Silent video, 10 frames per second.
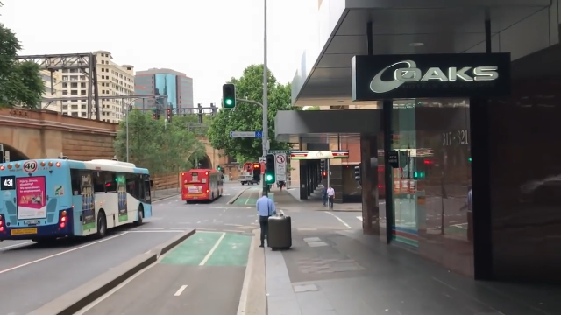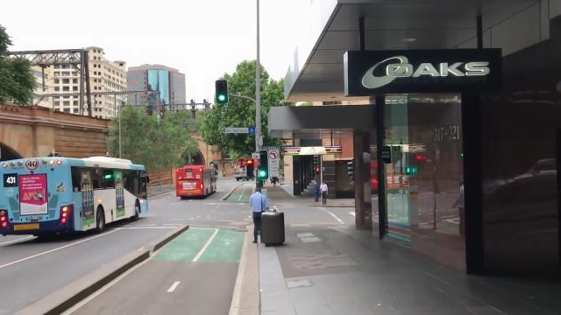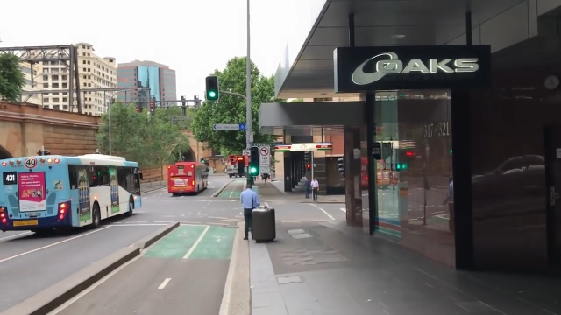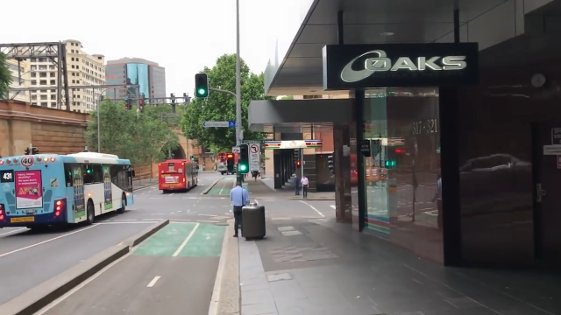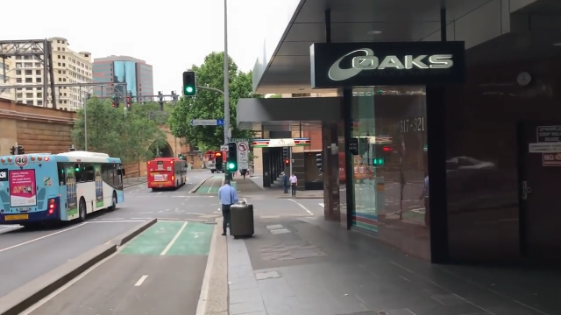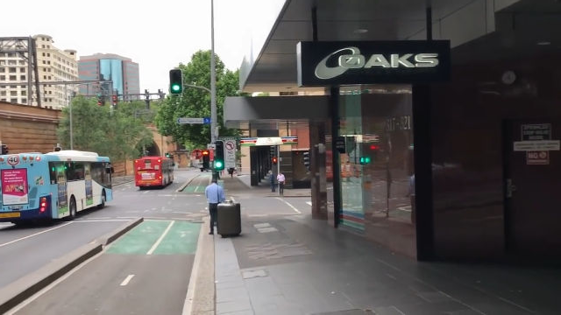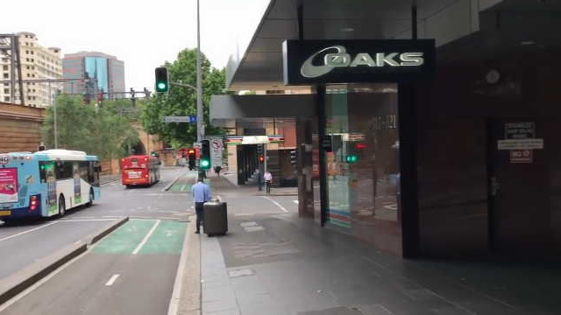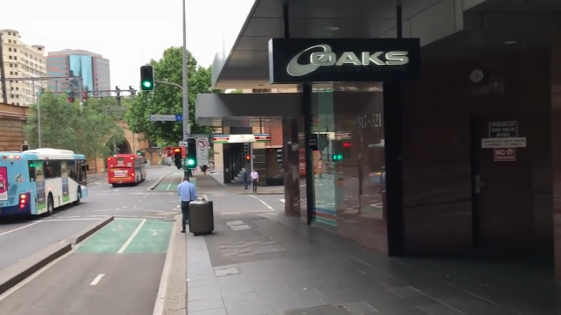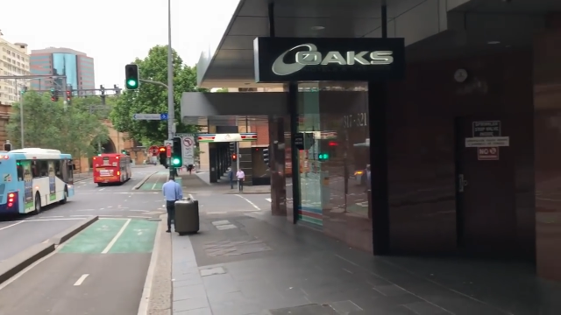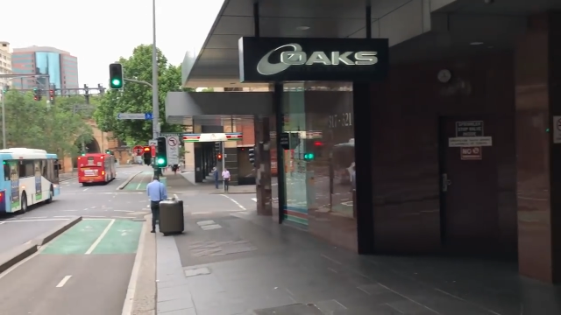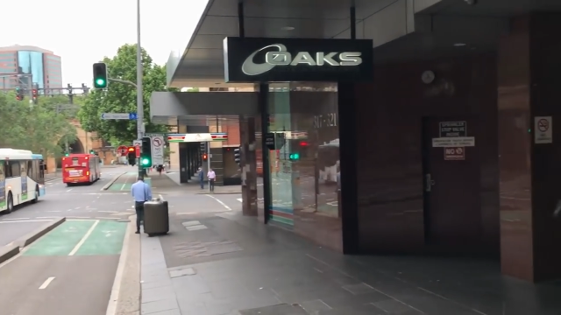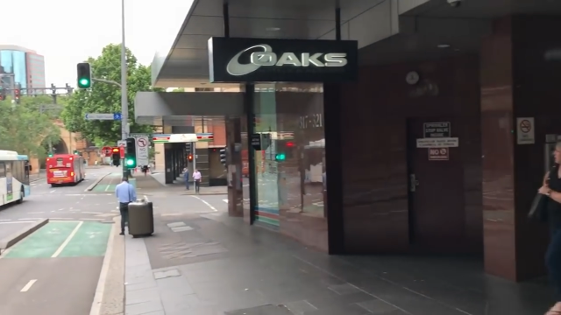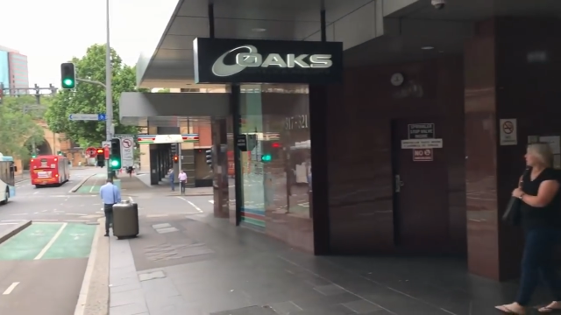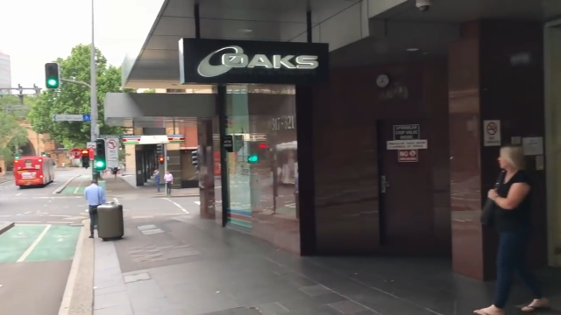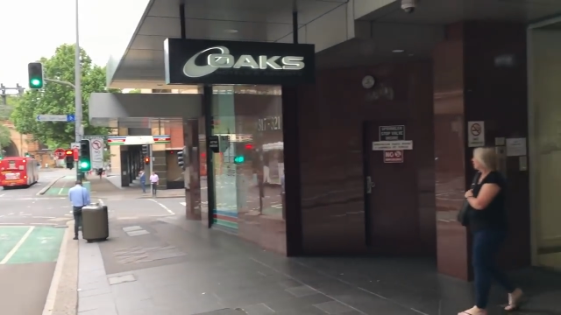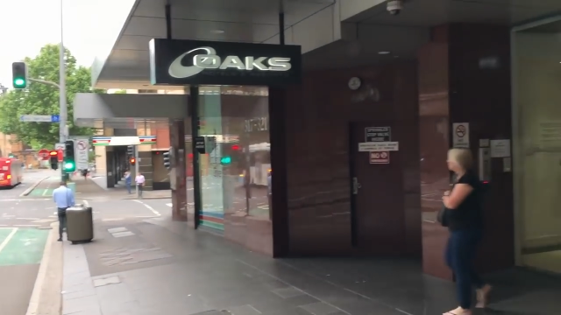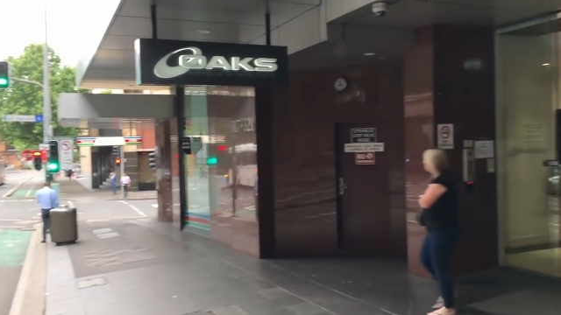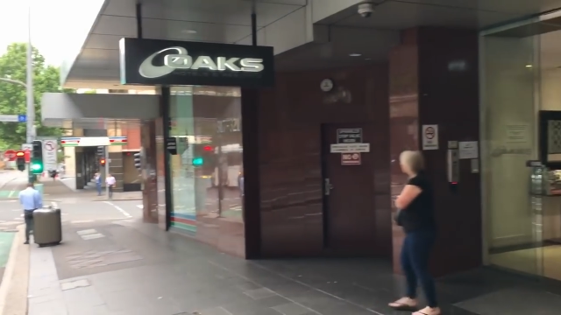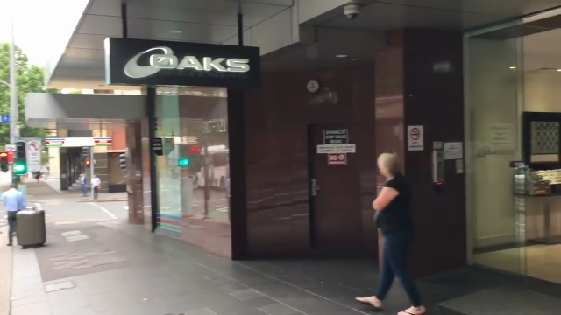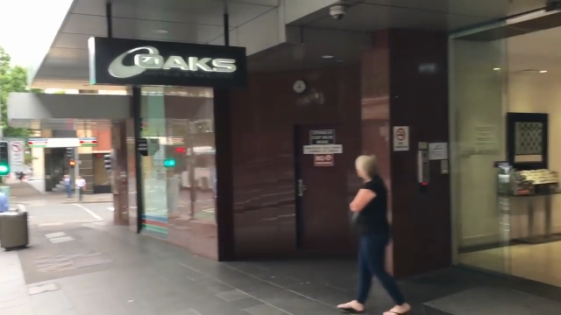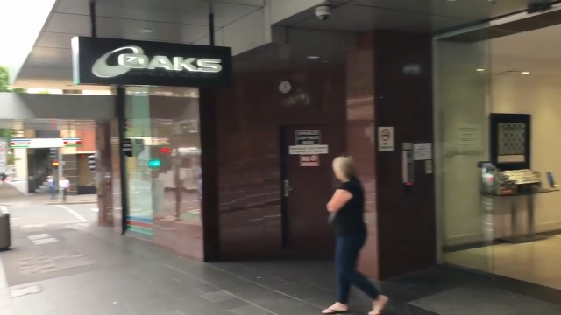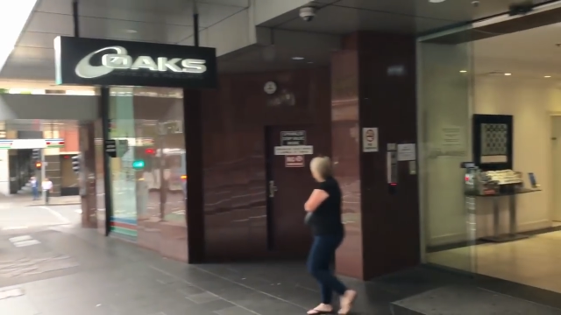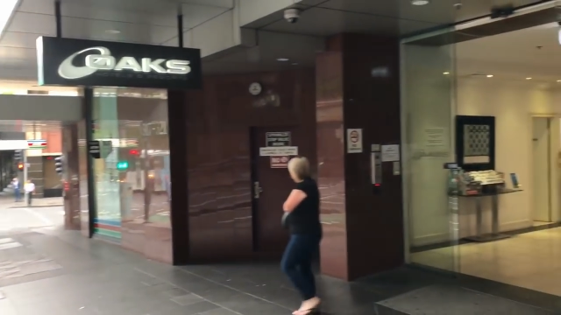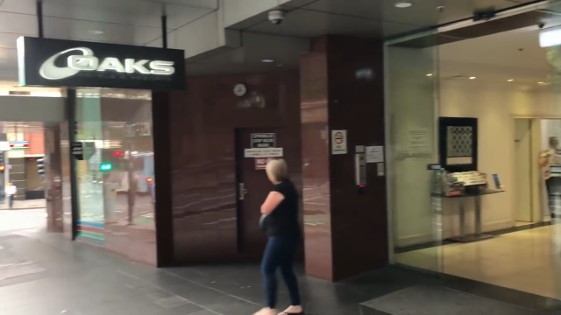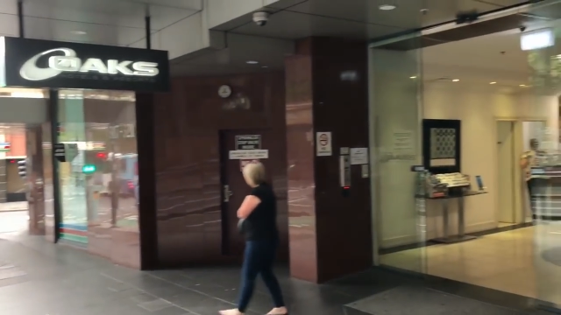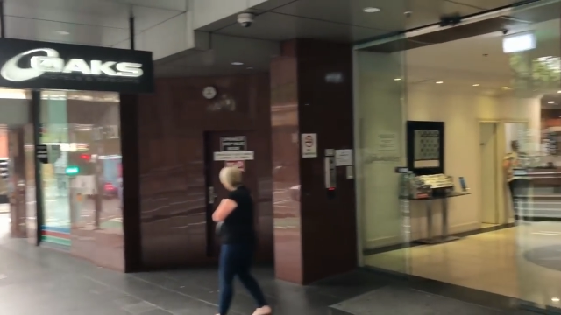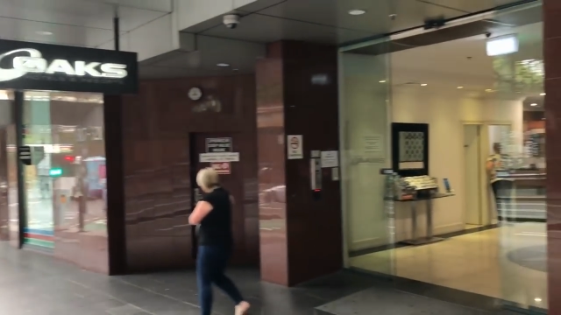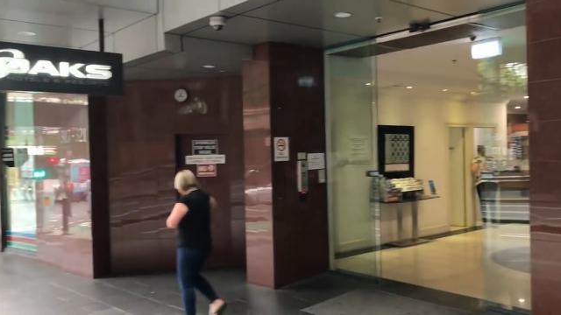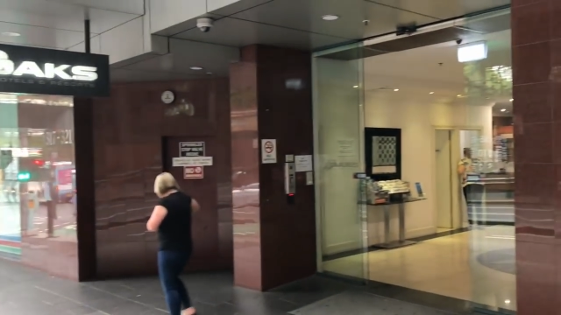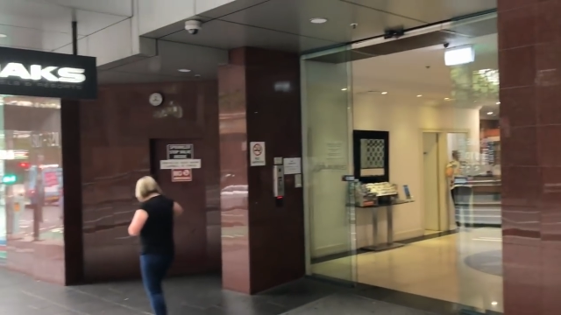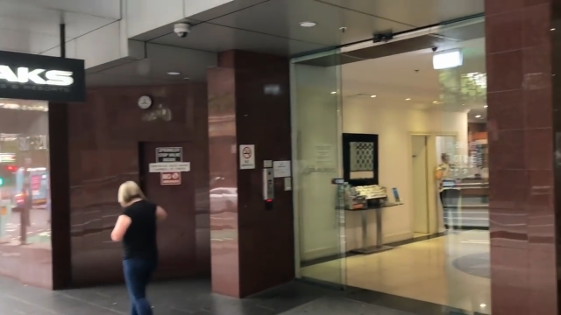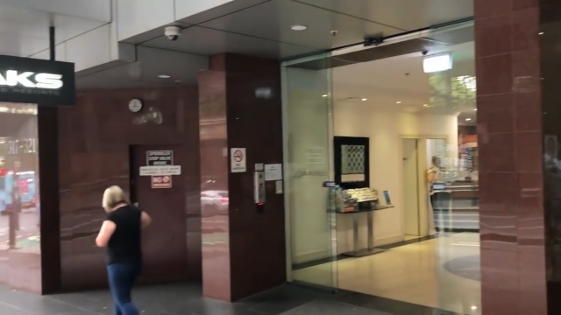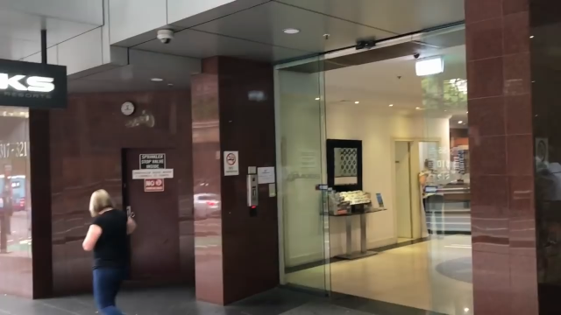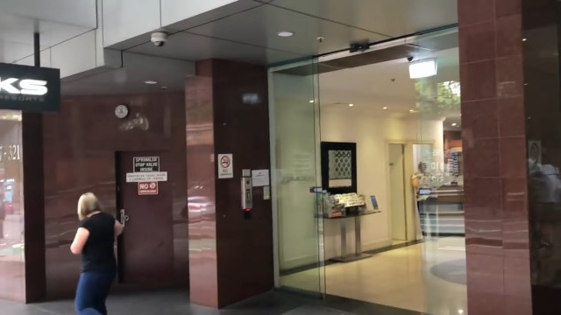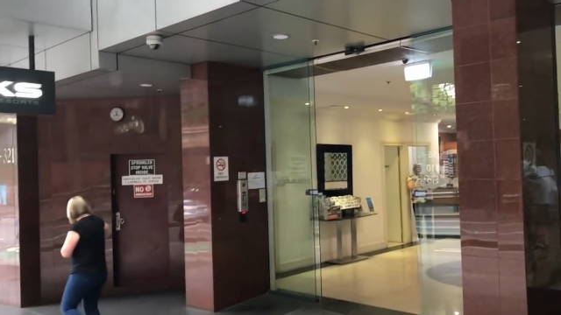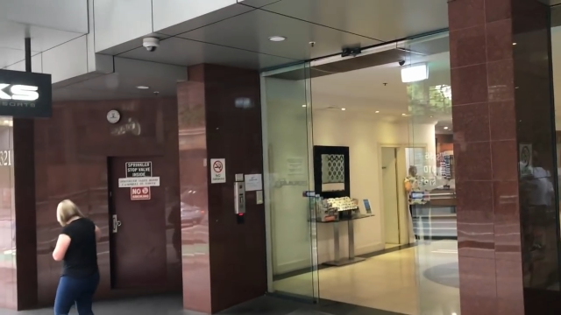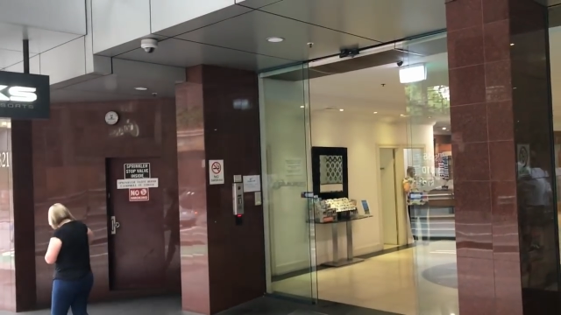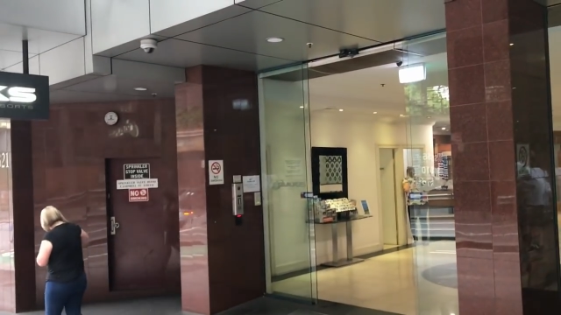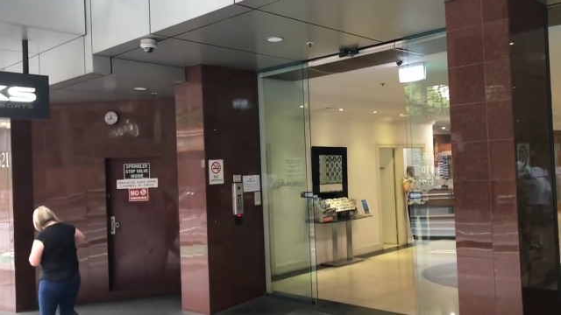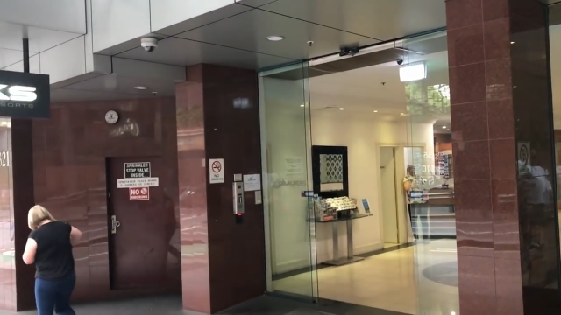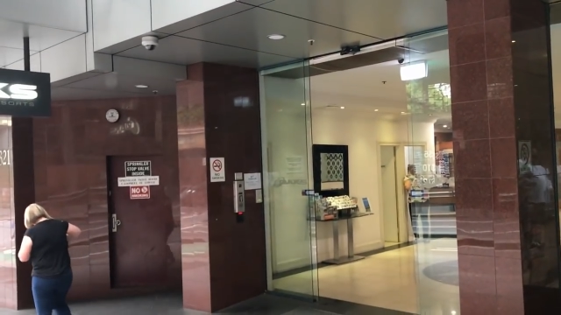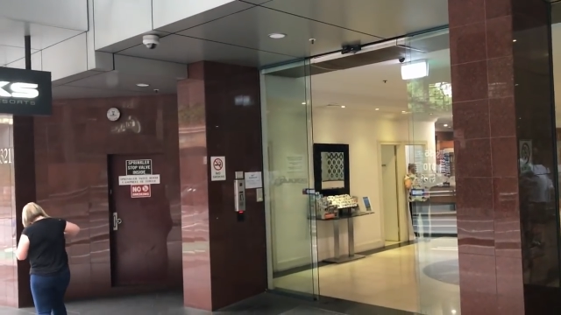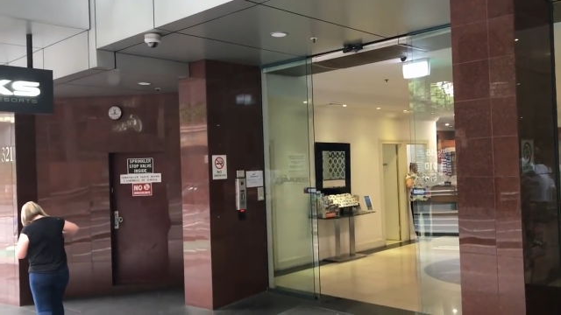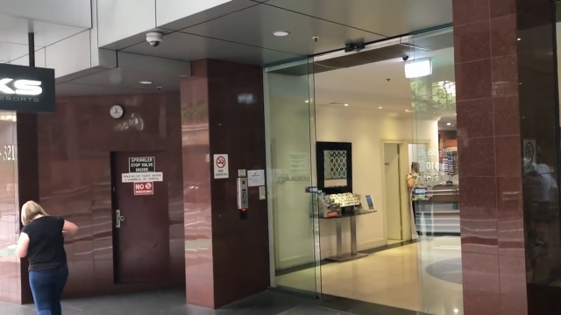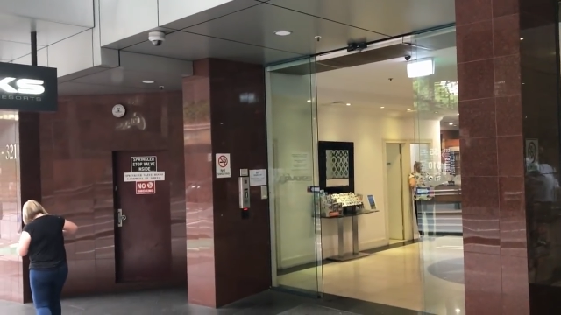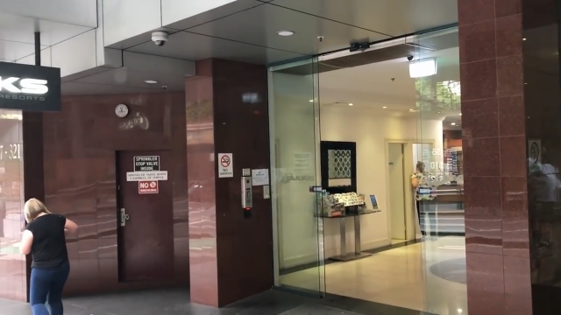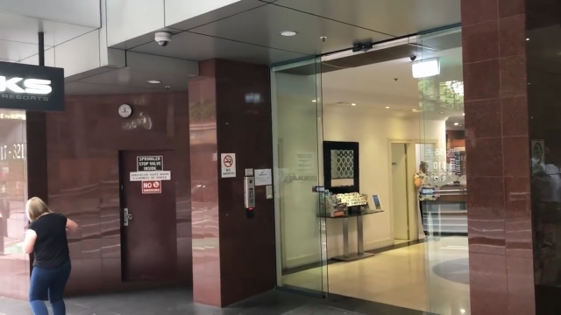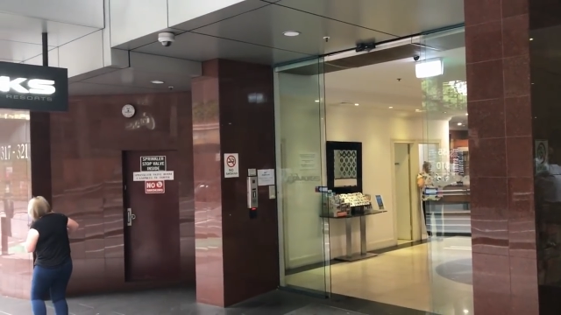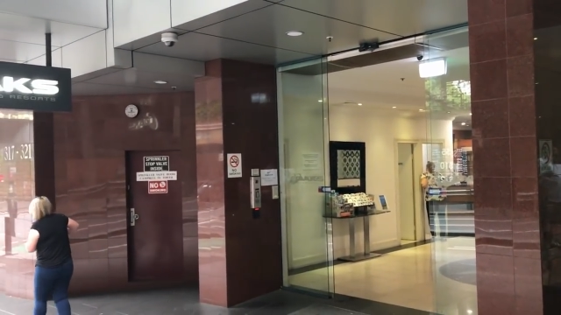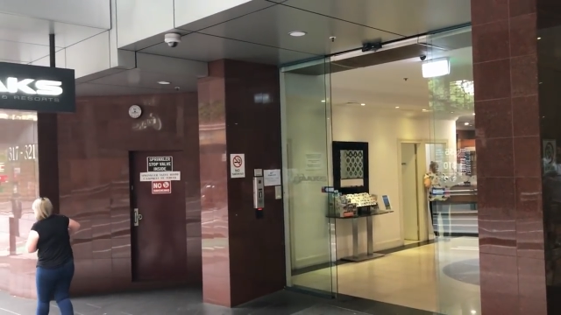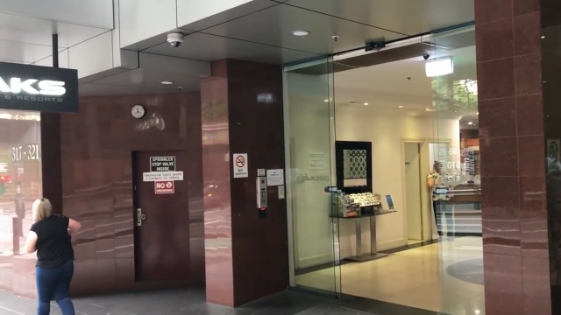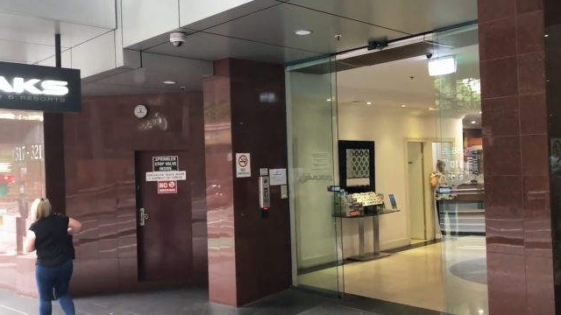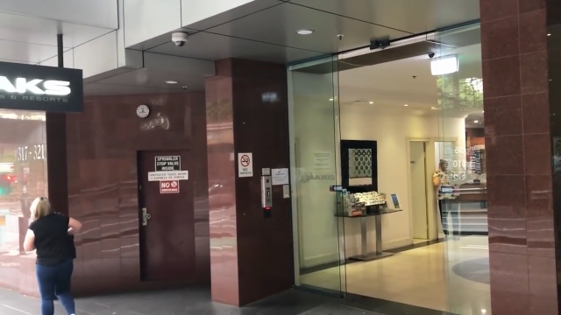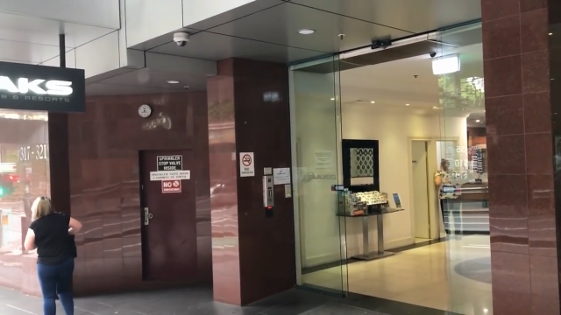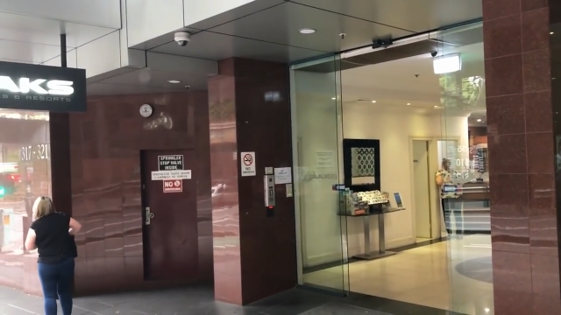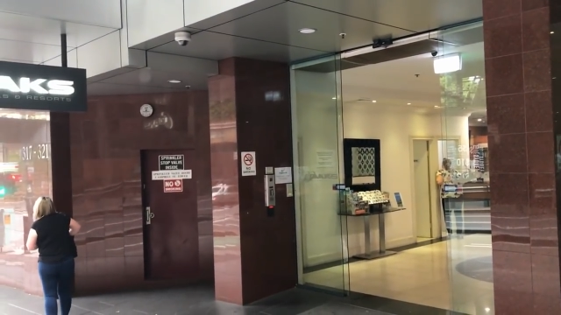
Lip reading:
No face is visible, so there are no lips to read.